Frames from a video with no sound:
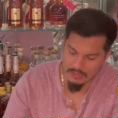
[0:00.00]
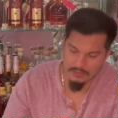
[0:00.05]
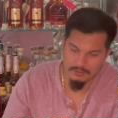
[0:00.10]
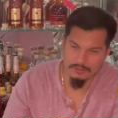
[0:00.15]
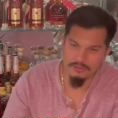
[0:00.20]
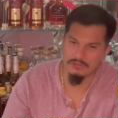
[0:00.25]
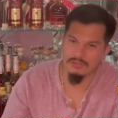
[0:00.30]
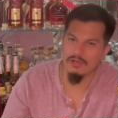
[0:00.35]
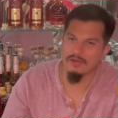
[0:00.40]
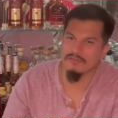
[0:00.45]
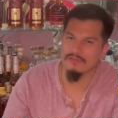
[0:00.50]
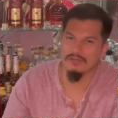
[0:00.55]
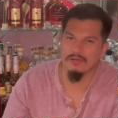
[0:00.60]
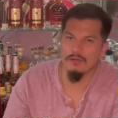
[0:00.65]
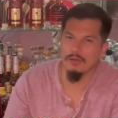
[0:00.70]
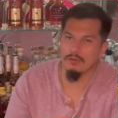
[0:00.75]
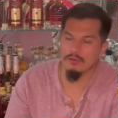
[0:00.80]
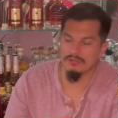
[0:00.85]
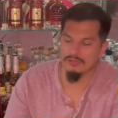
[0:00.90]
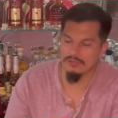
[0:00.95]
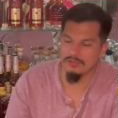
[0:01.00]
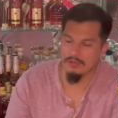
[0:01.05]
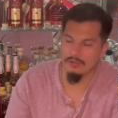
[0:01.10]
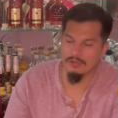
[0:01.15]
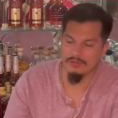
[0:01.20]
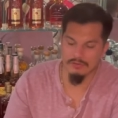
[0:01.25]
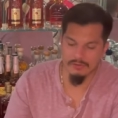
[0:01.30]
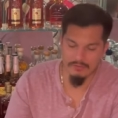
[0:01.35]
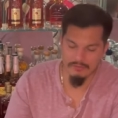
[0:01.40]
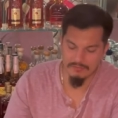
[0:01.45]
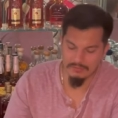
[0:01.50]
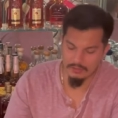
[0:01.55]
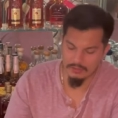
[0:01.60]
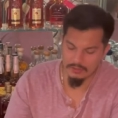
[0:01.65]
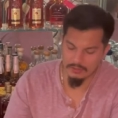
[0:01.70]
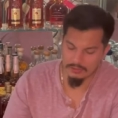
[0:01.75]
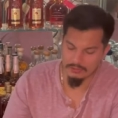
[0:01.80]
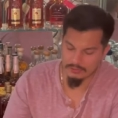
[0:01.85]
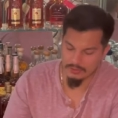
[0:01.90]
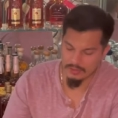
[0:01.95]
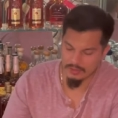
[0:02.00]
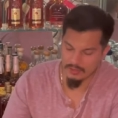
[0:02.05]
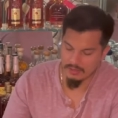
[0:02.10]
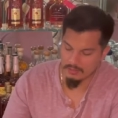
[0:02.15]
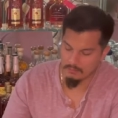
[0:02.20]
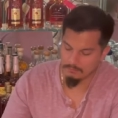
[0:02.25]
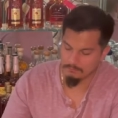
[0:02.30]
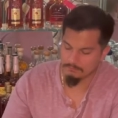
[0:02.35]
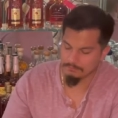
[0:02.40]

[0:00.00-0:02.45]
Just off the nose, you know you're in for a good drink here.